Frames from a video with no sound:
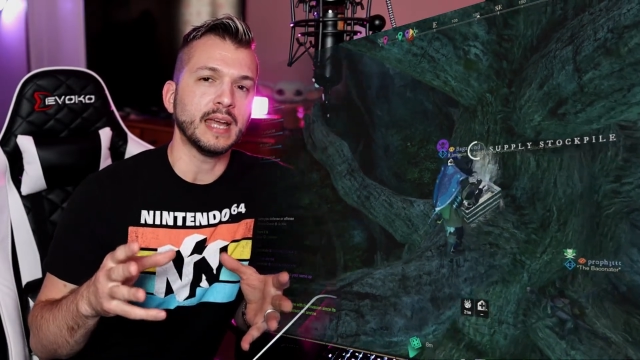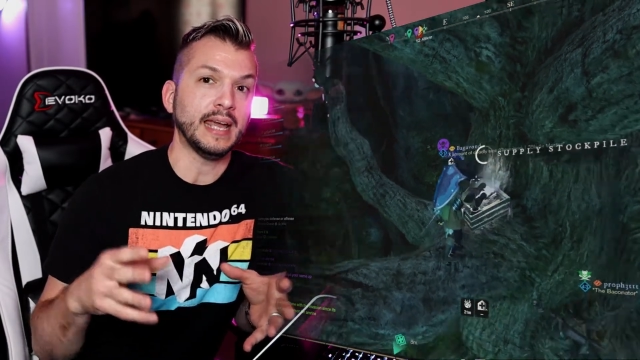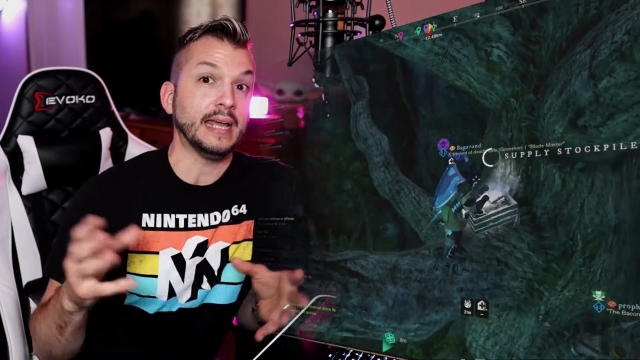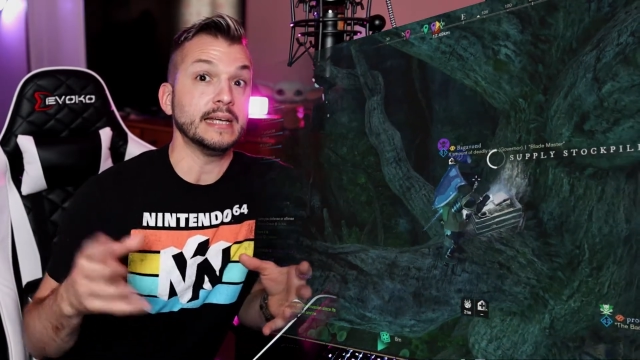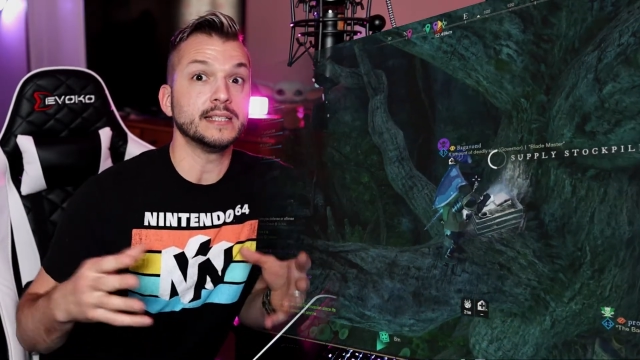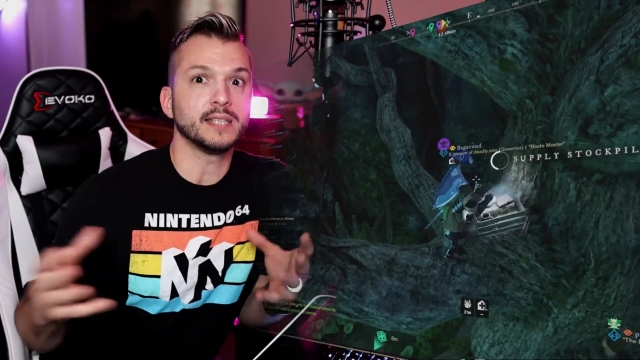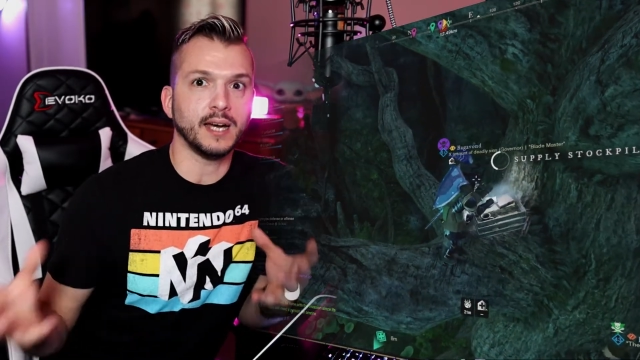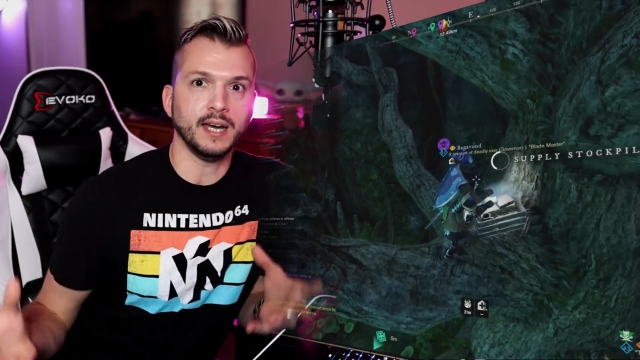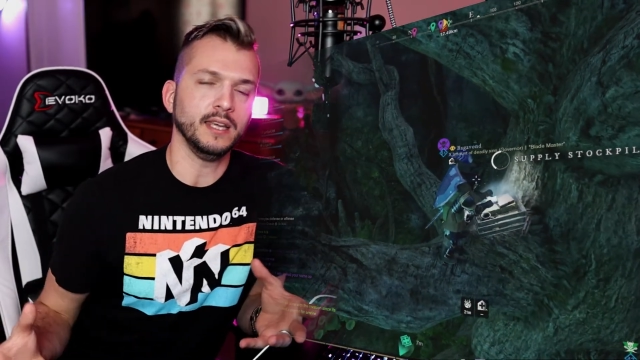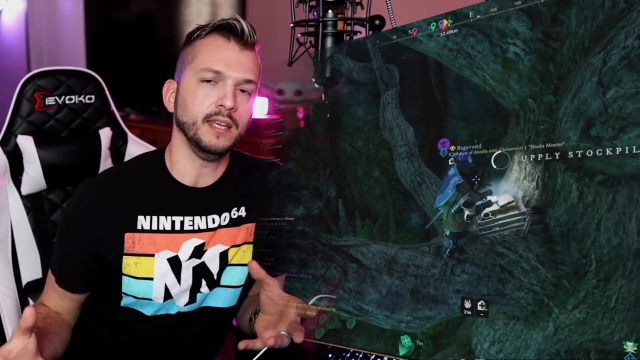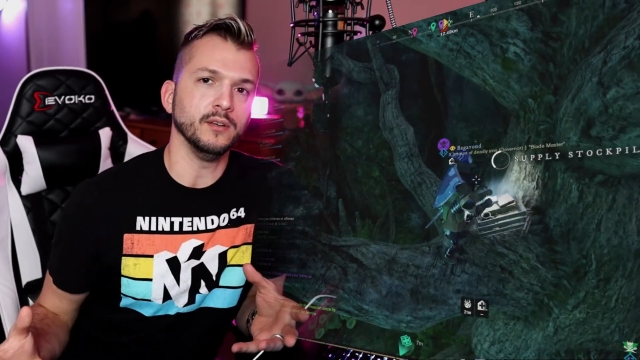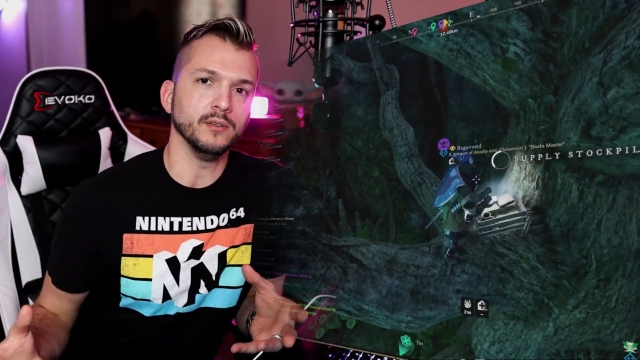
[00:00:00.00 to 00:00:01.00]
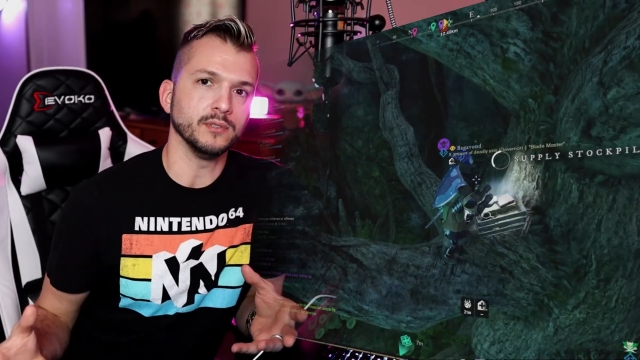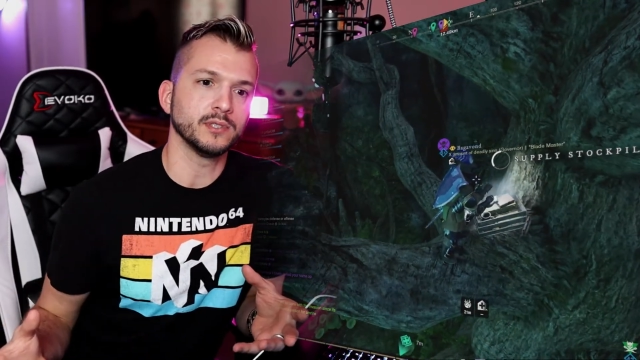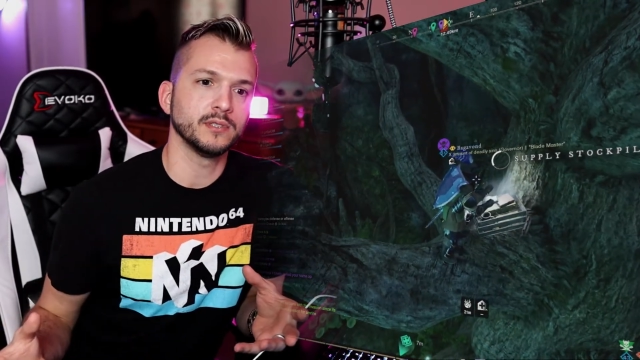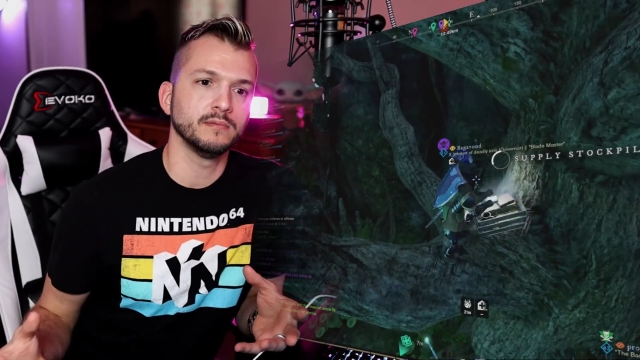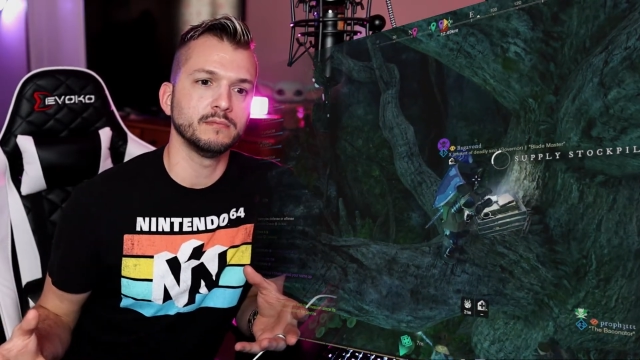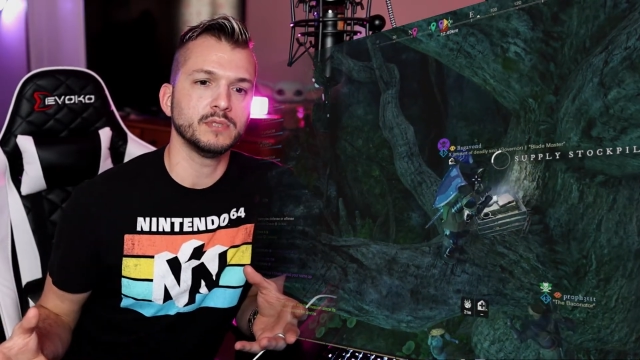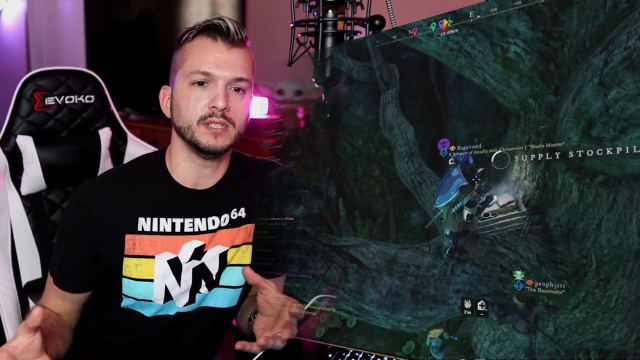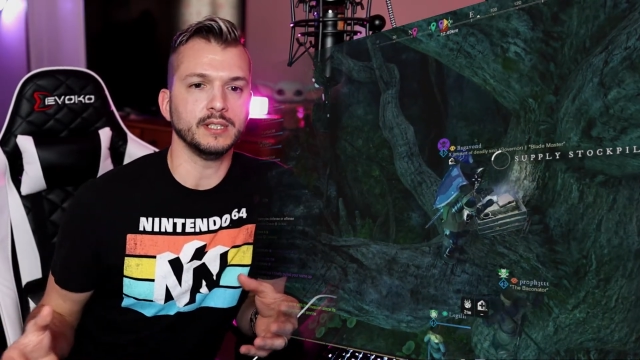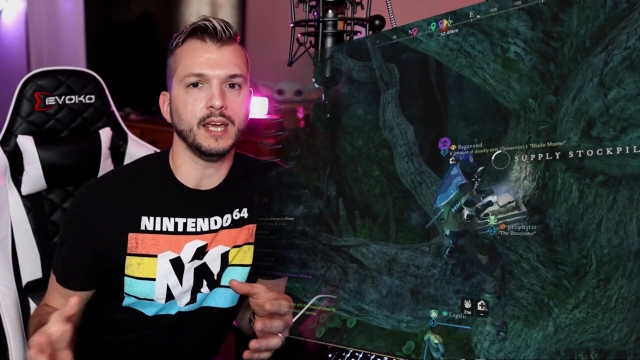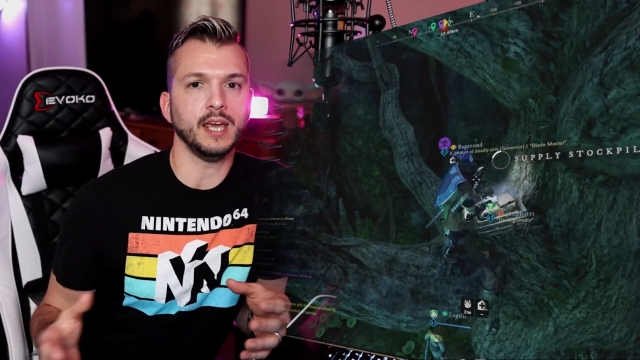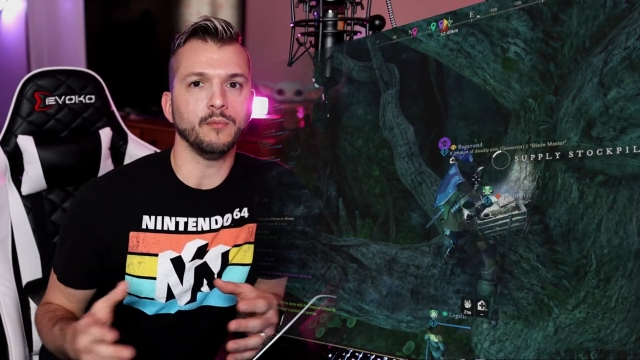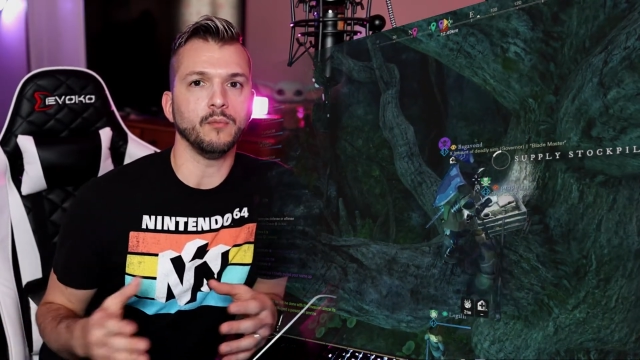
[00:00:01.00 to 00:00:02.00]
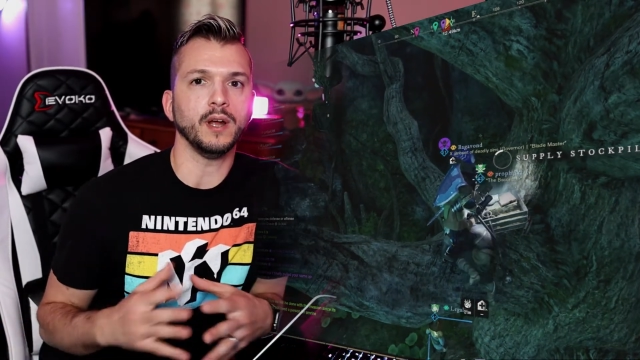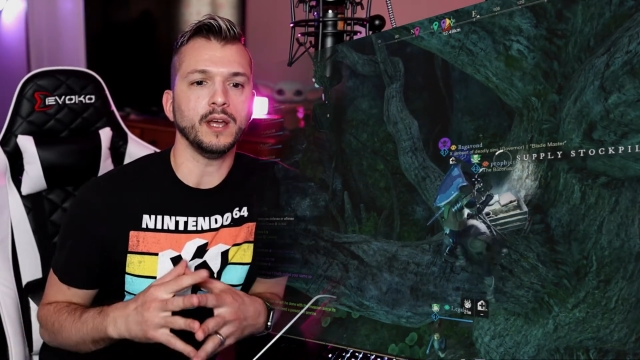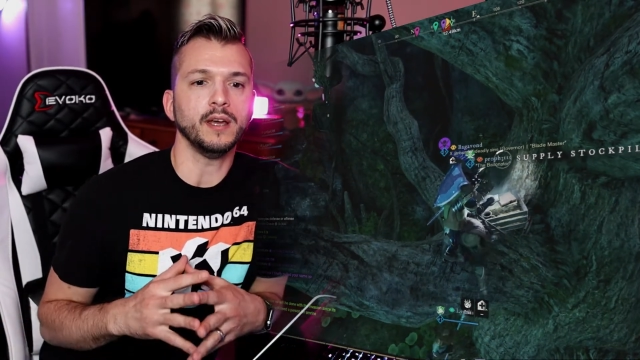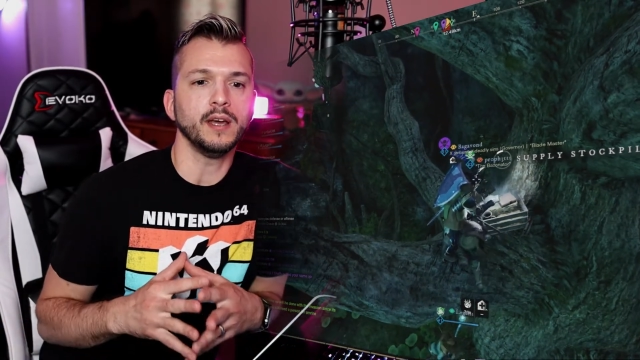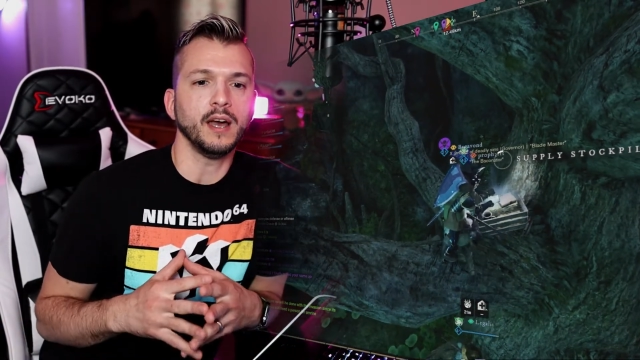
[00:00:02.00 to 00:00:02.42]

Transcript: anti-heals to the game, right?